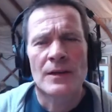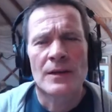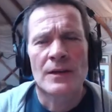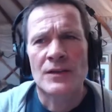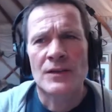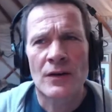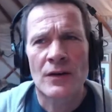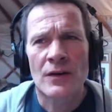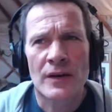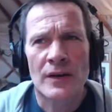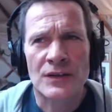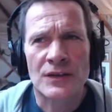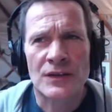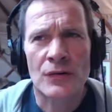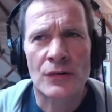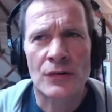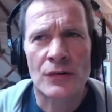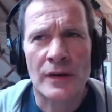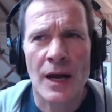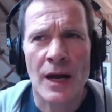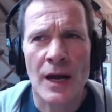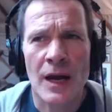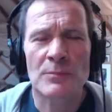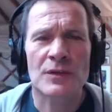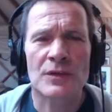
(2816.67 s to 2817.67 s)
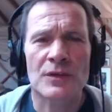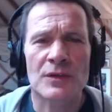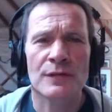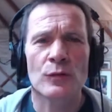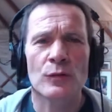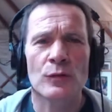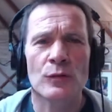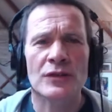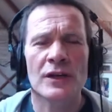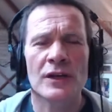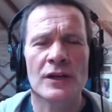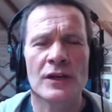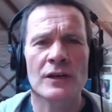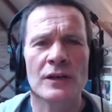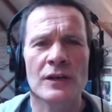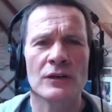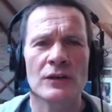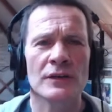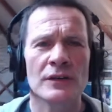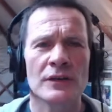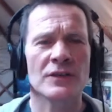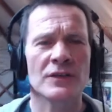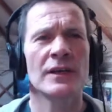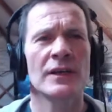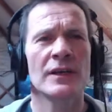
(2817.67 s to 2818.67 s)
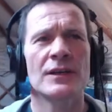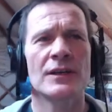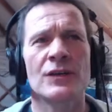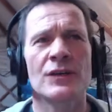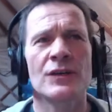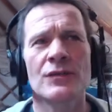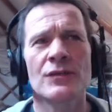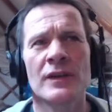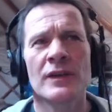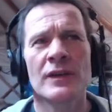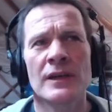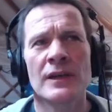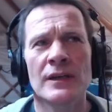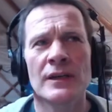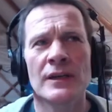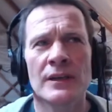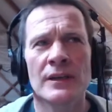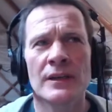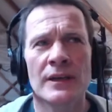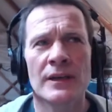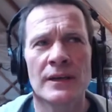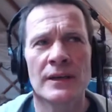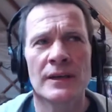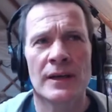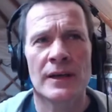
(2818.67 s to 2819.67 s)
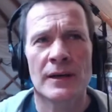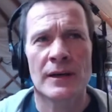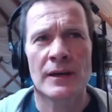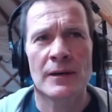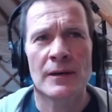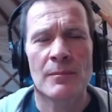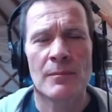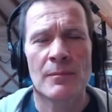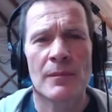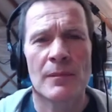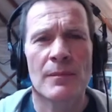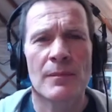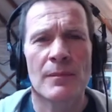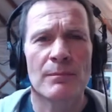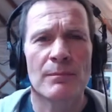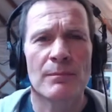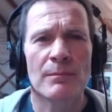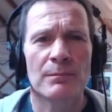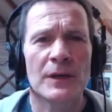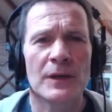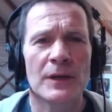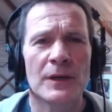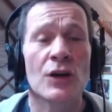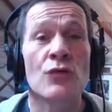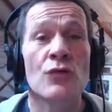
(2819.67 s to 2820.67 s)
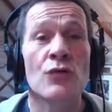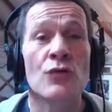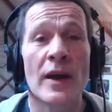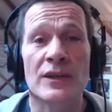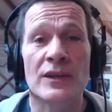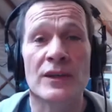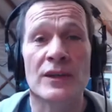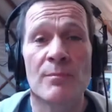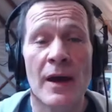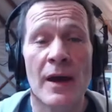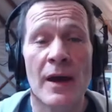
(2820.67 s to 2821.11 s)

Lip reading: So it sort of comes full circle, doesn't it, to the correct